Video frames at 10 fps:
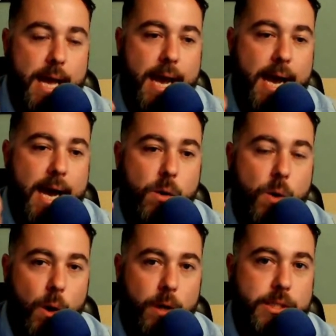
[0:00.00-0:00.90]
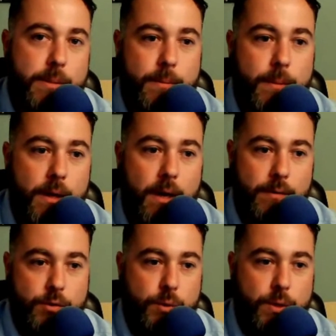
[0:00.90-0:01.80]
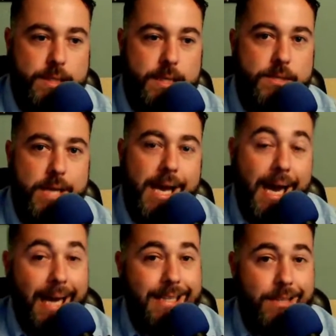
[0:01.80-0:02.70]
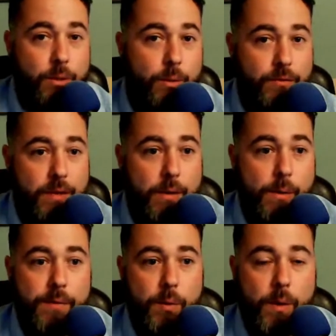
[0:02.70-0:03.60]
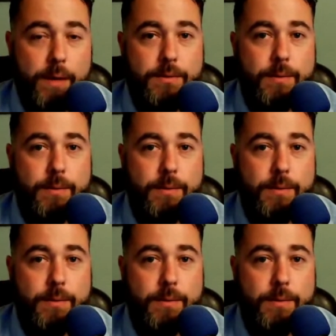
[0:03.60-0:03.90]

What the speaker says: how awesome of a drill this is. I did do a video of it once.